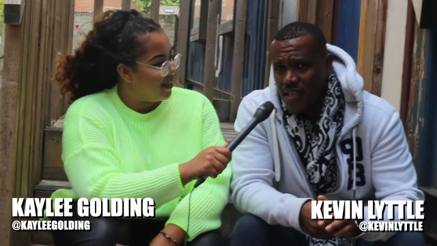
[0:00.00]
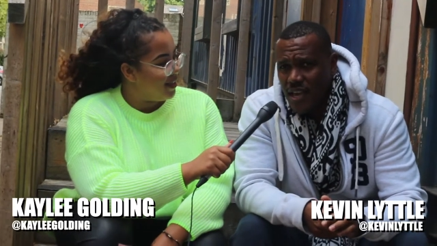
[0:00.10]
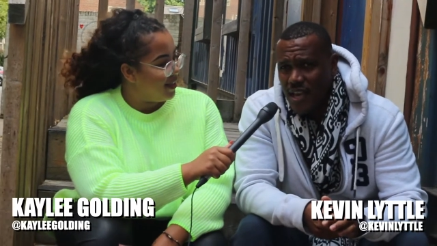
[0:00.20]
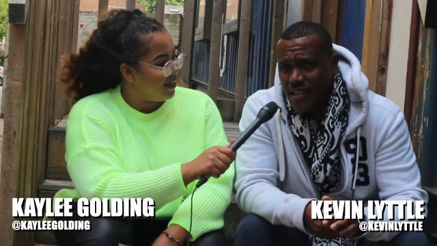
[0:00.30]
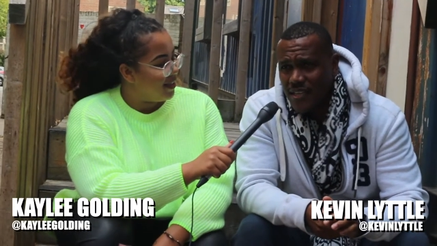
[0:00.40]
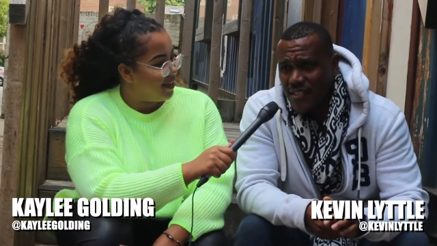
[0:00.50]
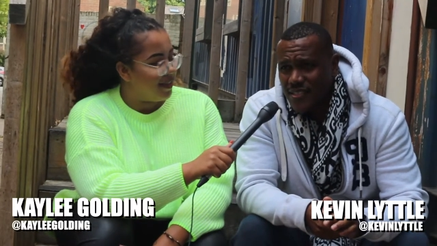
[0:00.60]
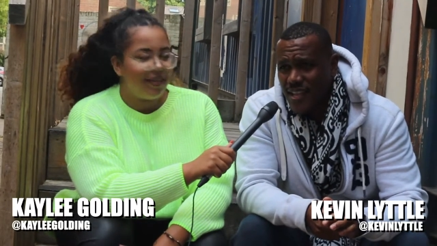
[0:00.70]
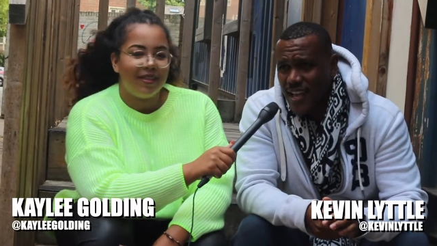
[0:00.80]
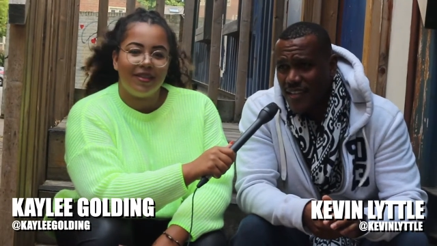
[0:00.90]
Speaker 1: and
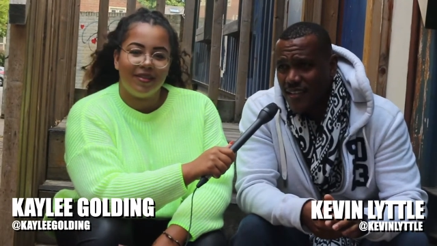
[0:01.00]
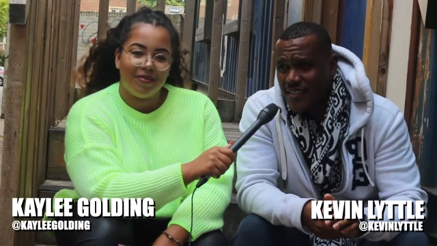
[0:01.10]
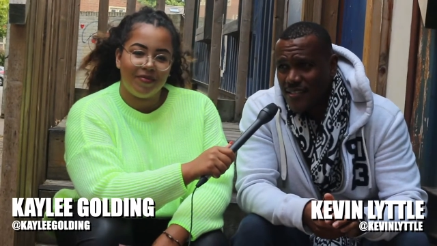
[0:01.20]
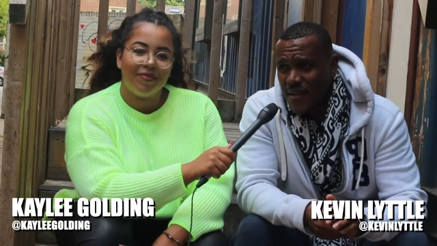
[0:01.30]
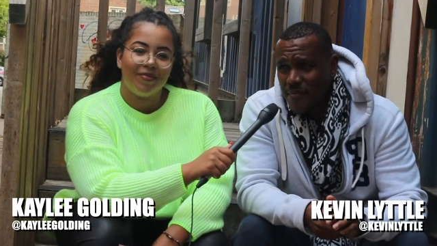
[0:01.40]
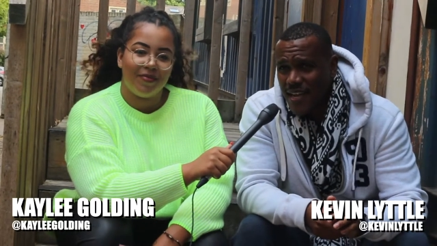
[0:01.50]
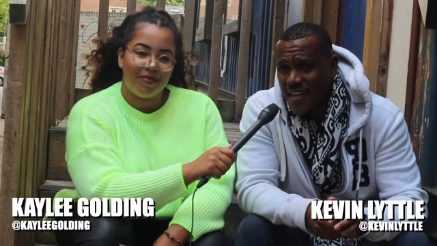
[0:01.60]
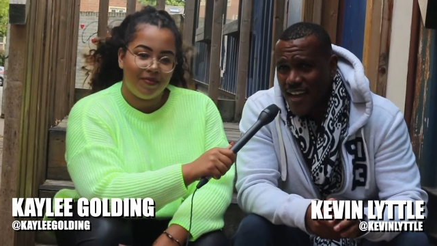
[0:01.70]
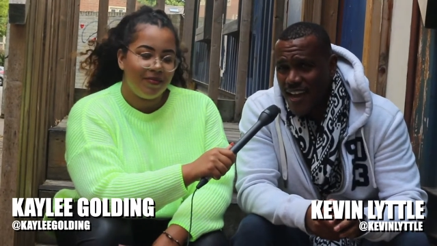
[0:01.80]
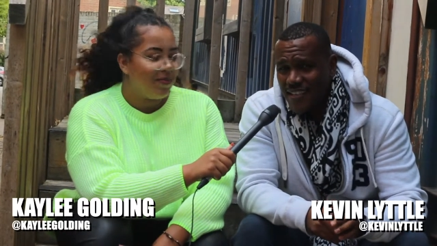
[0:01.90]
it's like it's like
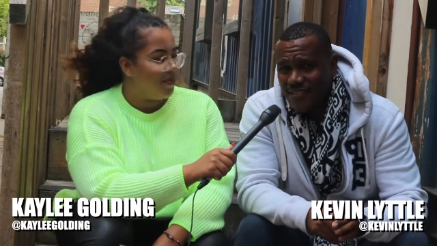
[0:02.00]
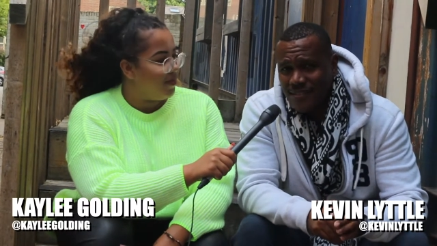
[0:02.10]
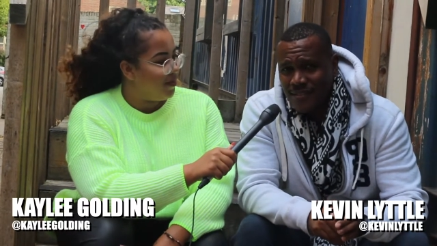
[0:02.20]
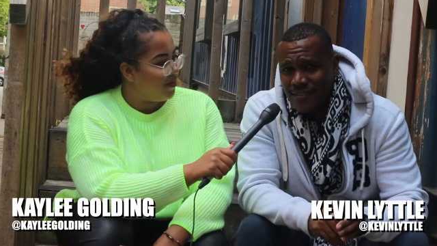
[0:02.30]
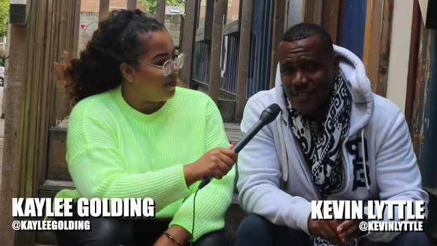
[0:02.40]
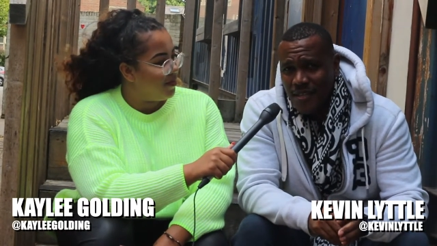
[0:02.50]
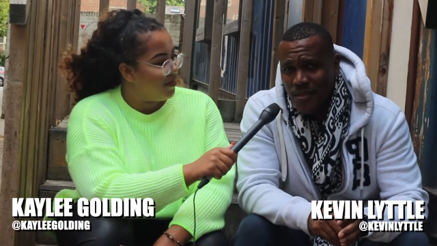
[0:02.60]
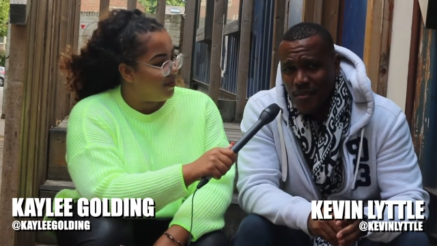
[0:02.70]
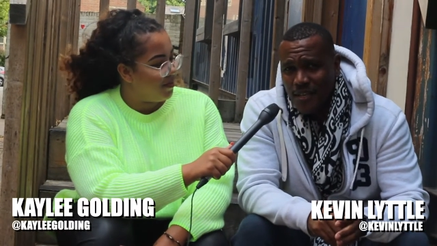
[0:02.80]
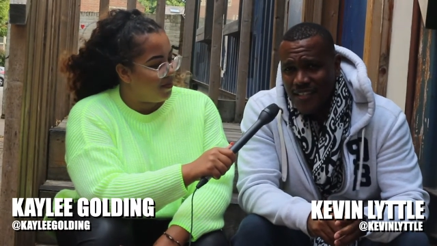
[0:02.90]
Manhattan
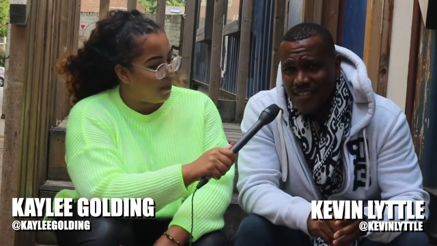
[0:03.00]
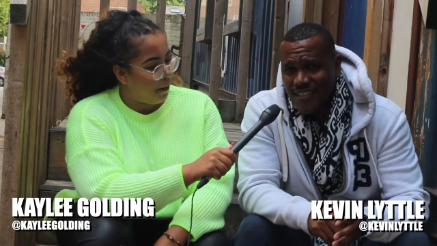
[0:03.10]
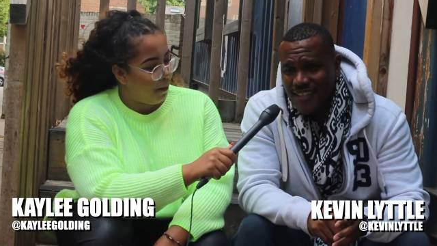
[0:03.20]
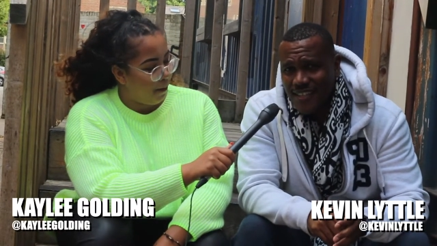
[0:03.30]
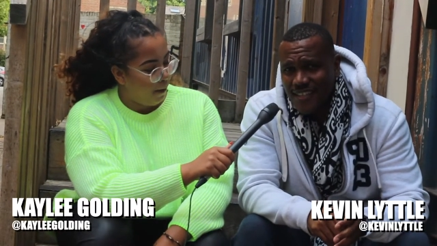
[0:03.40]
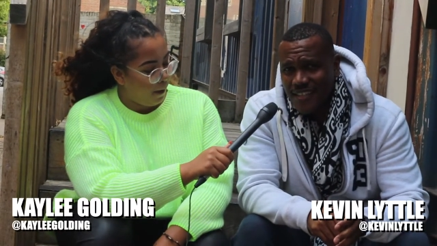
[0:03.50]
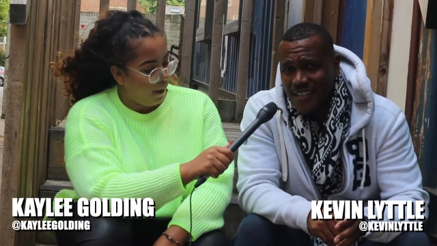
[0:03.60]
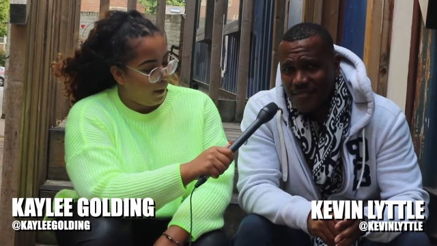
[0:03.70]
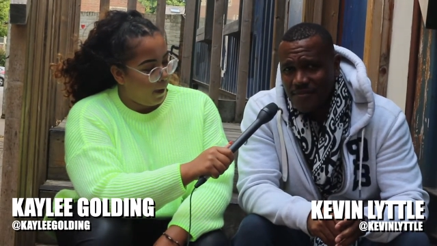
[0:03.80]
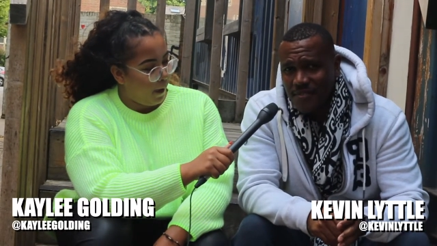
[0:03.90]
with
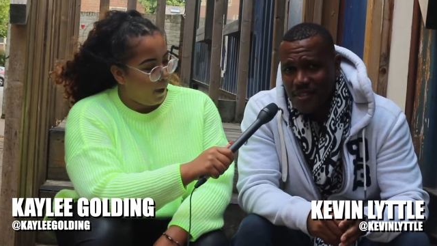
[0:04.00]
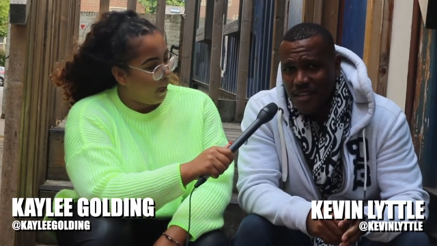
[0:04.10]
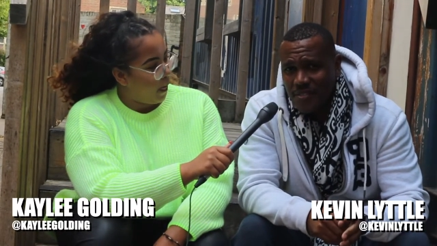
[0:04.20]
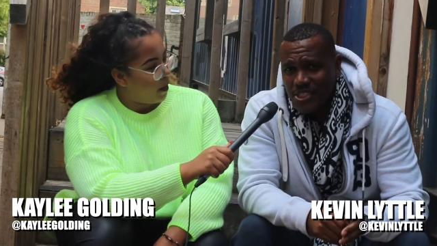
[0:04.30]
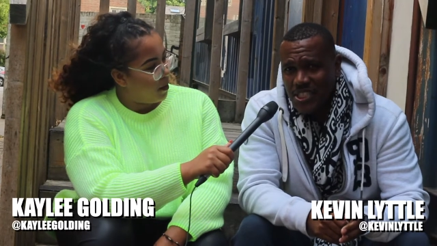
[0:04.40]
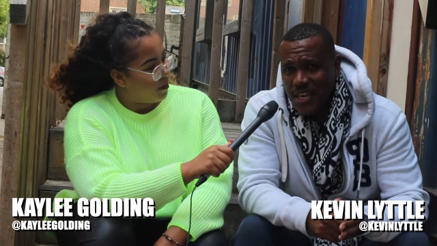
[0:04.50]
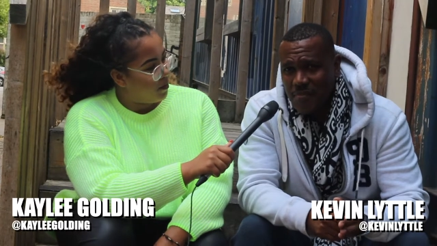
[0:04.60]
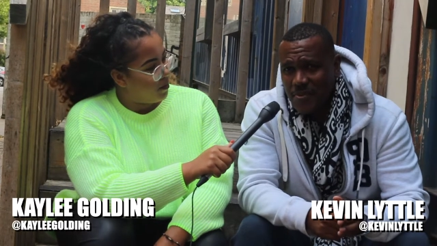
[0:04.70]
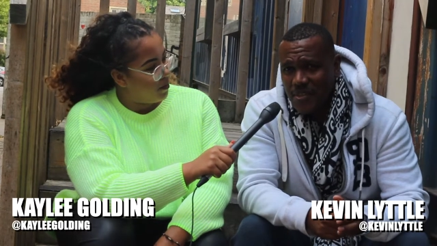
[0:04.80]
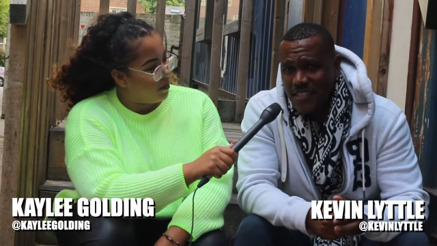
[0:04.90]
uh, how should I
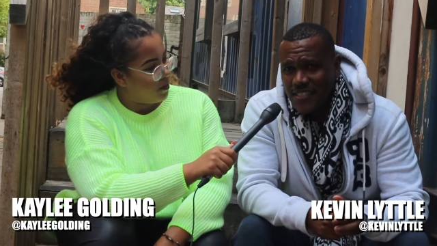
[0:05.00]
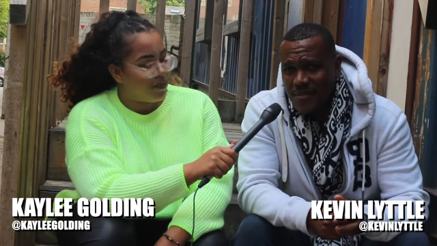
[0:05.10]
put it?